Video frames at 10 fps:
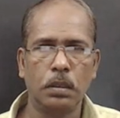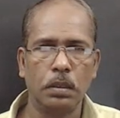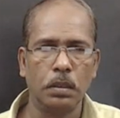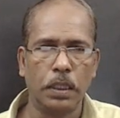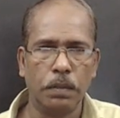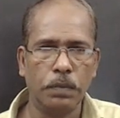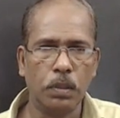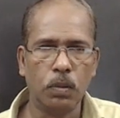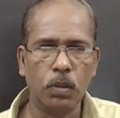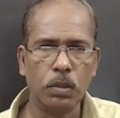Then we
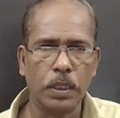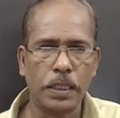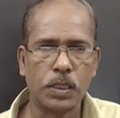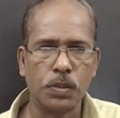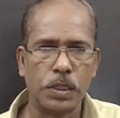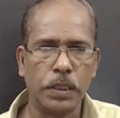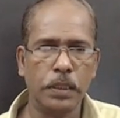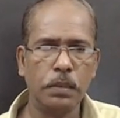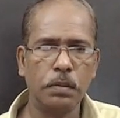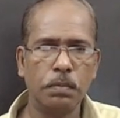will go to next
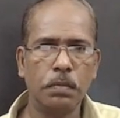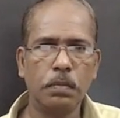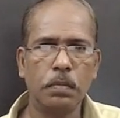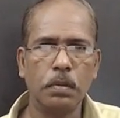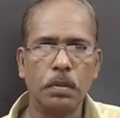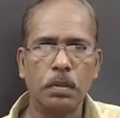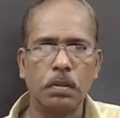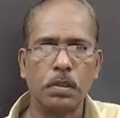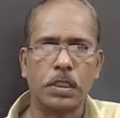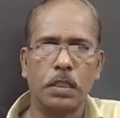question.
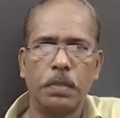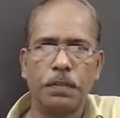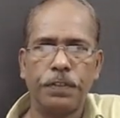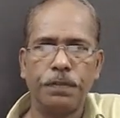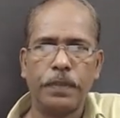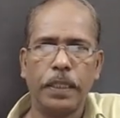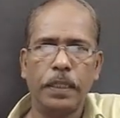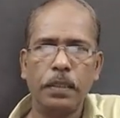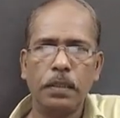Question number 15.